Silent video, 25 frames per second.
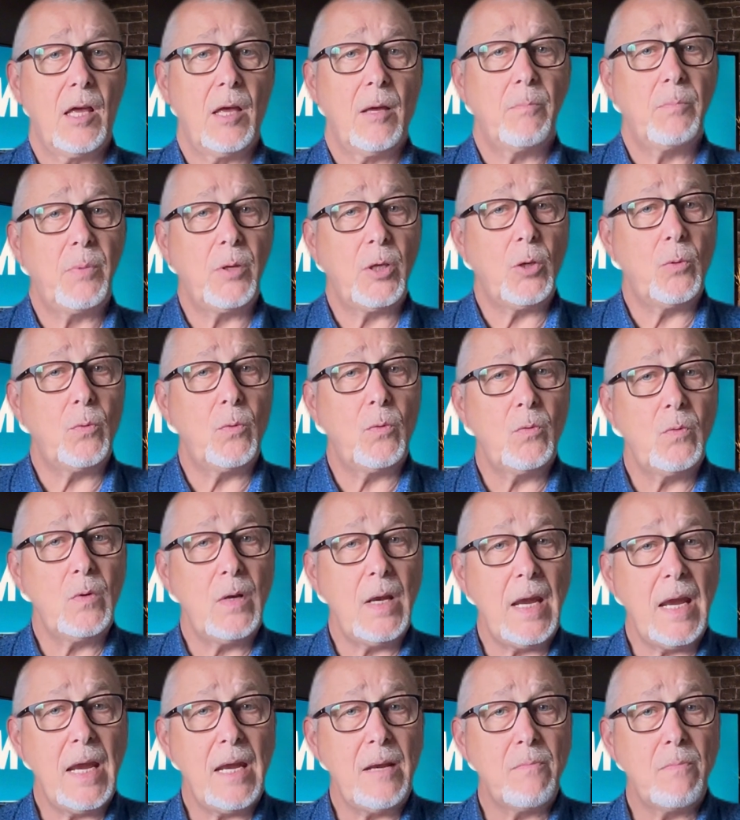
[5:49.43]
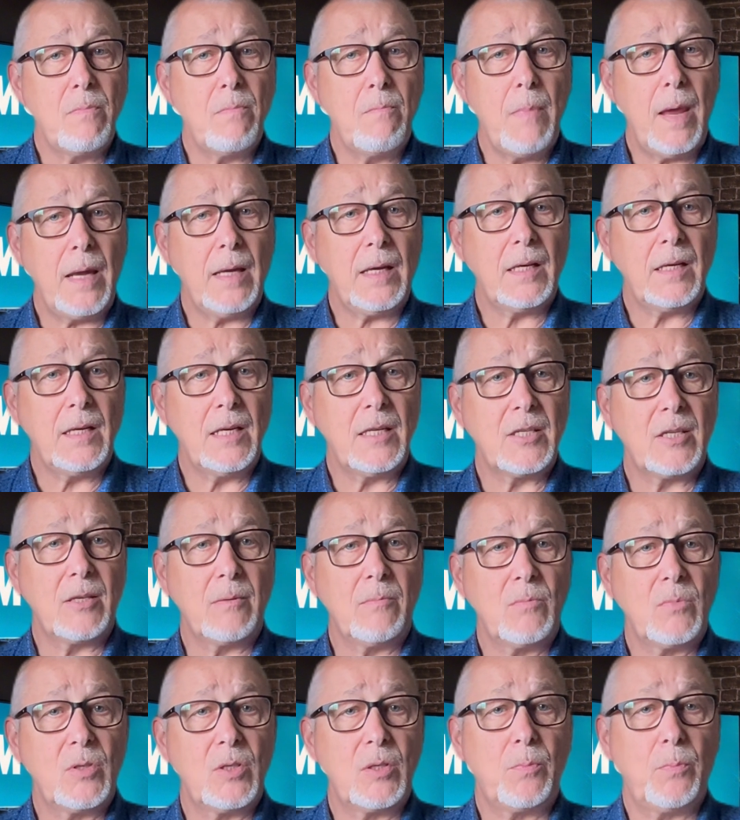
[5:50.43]
but you will need
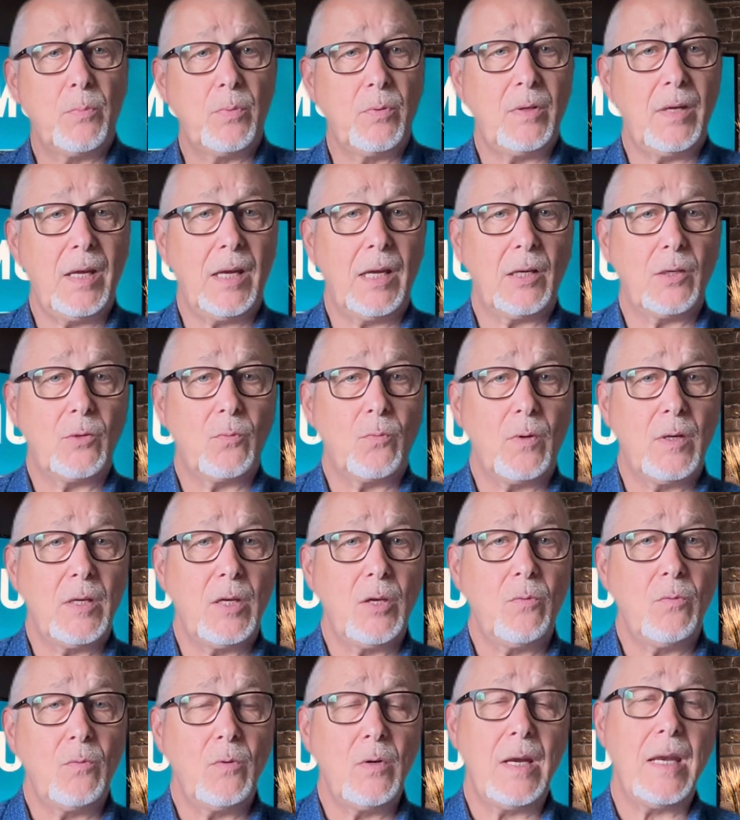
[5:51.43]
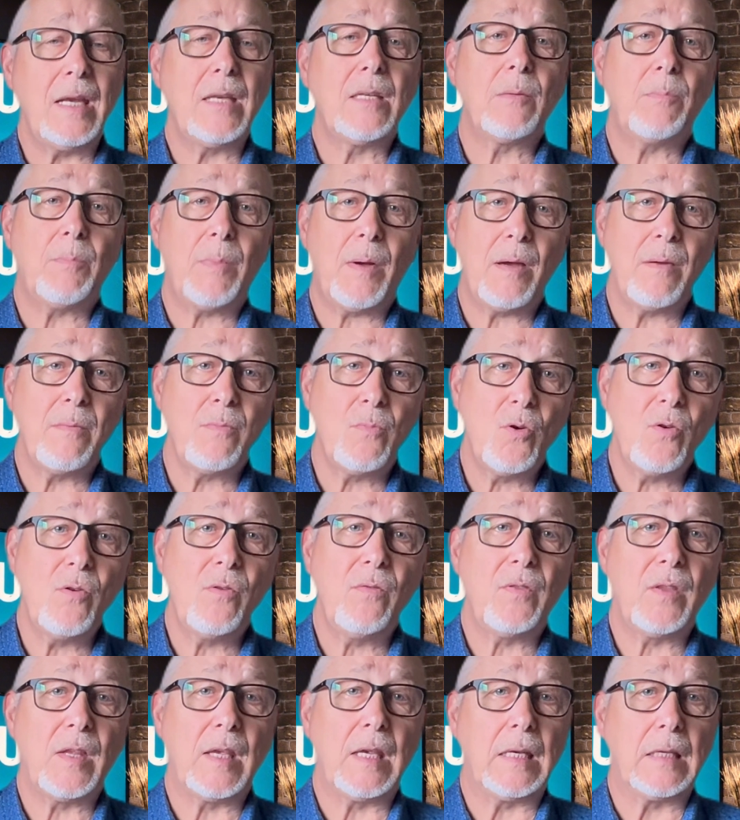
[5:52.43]
mechanisms to predict when you will need to buy more
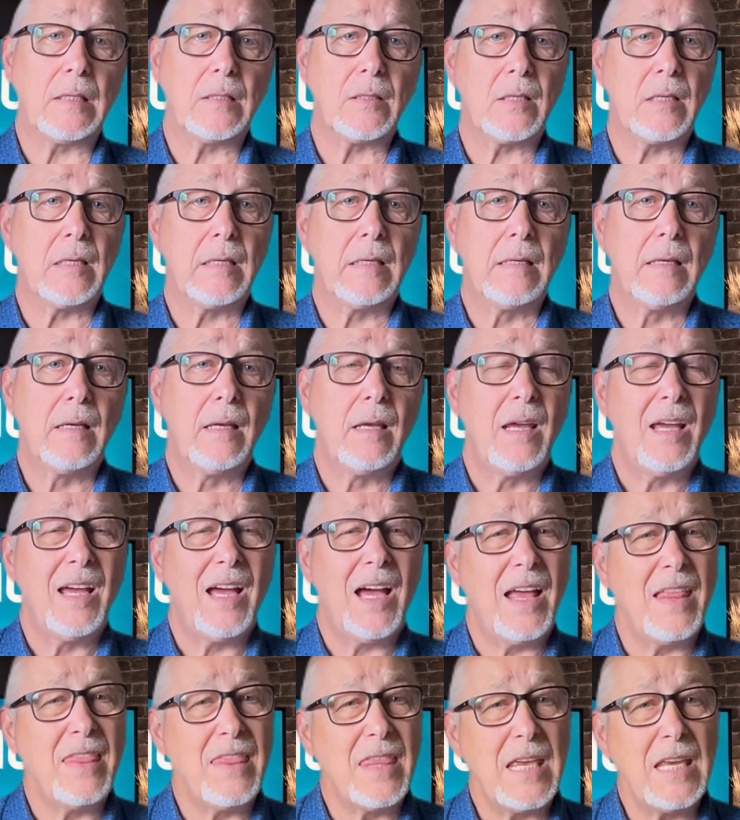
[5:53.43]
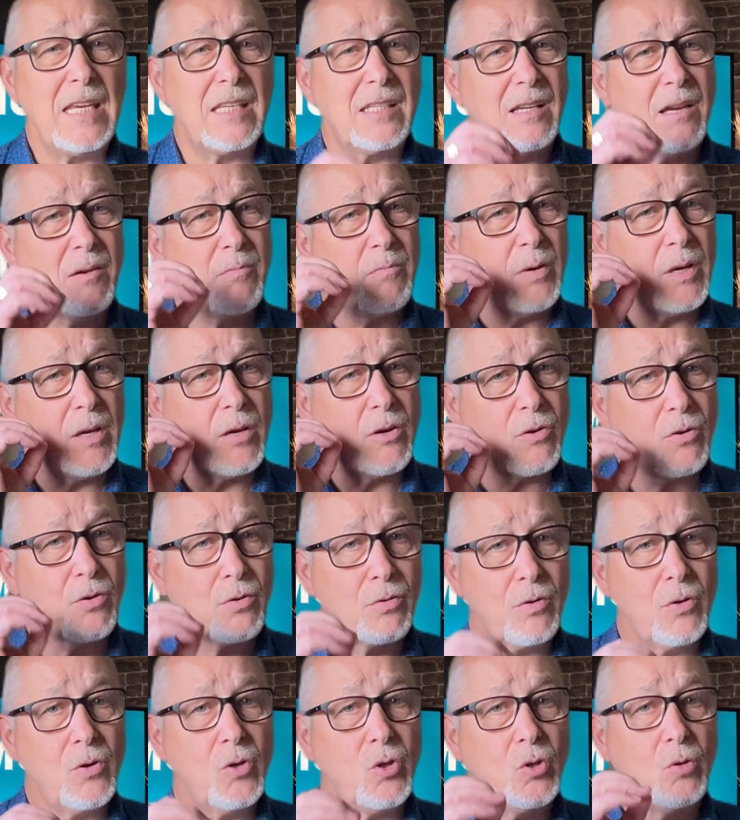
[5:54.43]
of these, and these can be
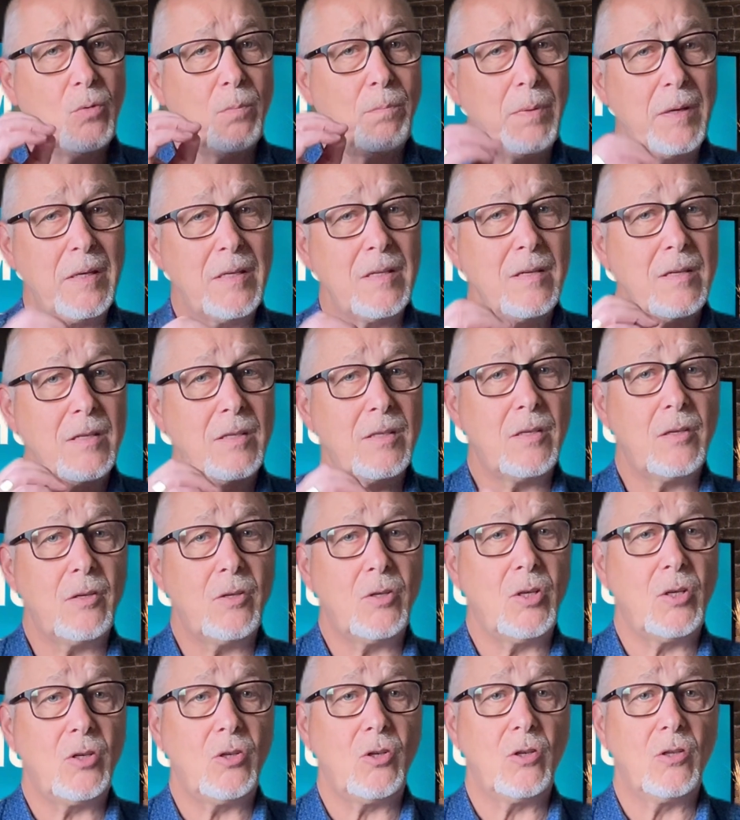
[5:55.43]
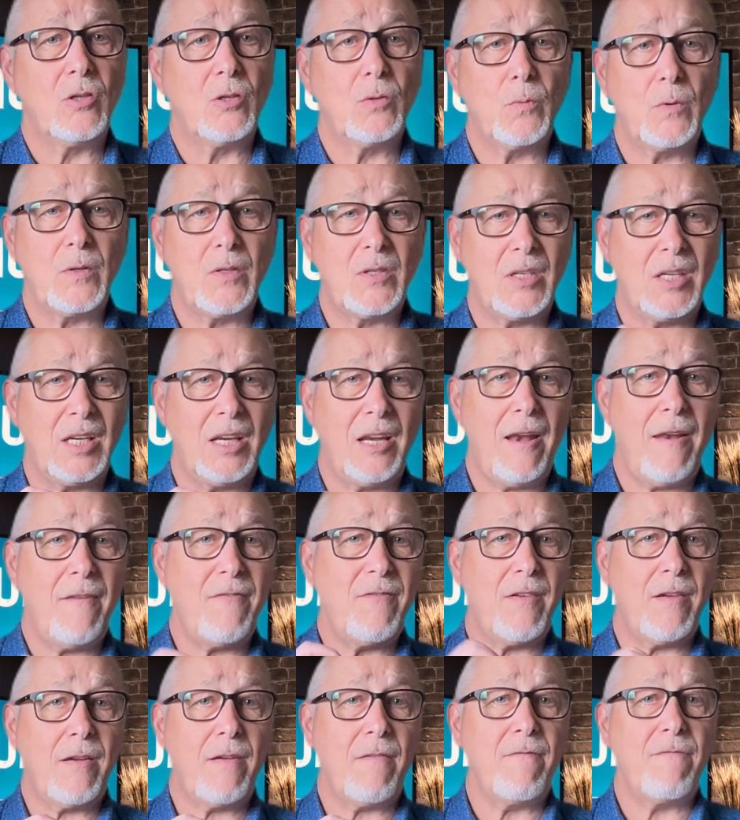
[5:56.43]
crucial business decisions with
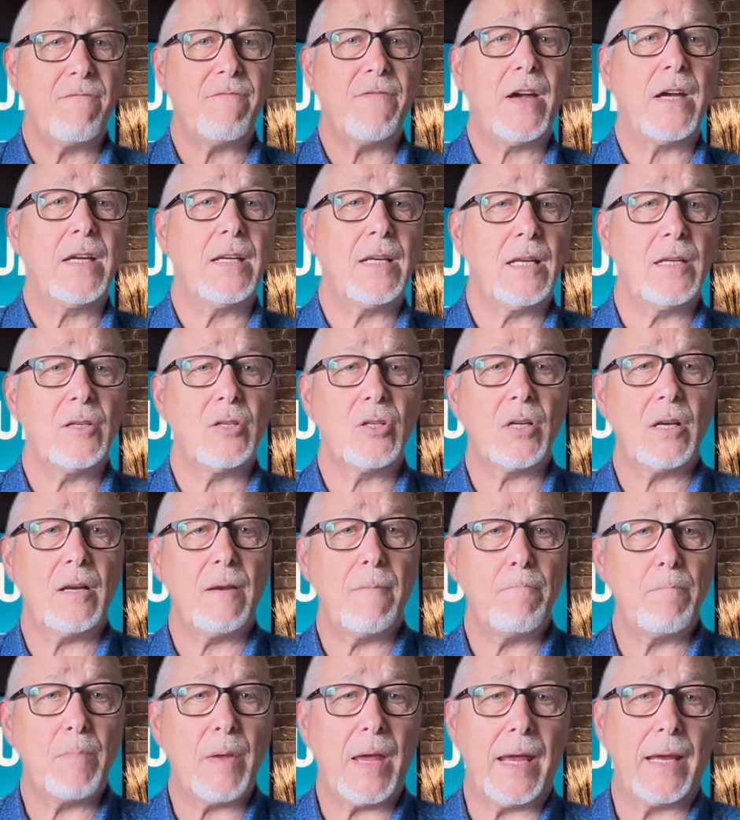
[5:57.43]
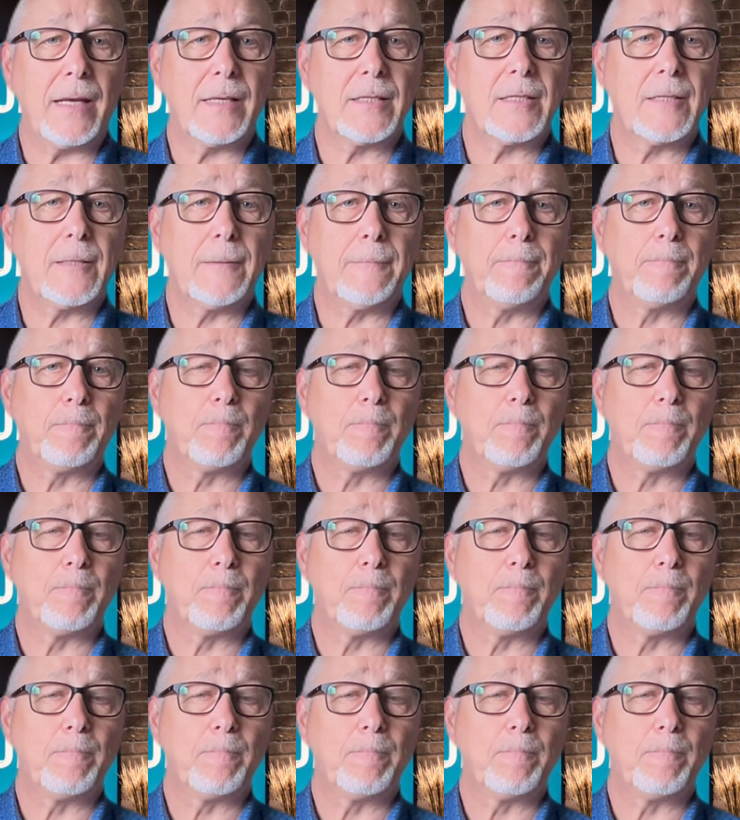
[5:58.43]
significant financial impact.